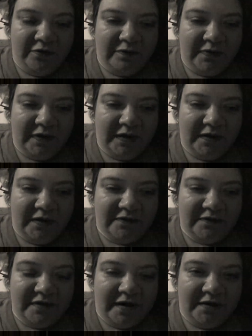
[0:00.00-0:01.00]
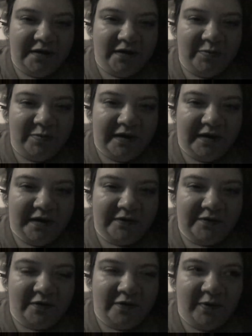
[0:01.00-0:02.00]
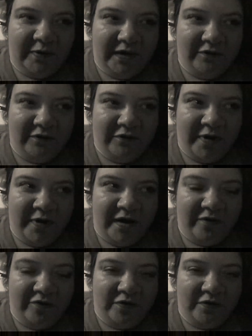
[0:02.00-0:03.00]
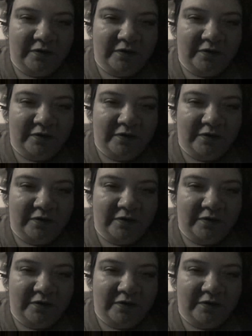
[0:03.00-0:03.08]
that it's not going to keep the cancer away forever,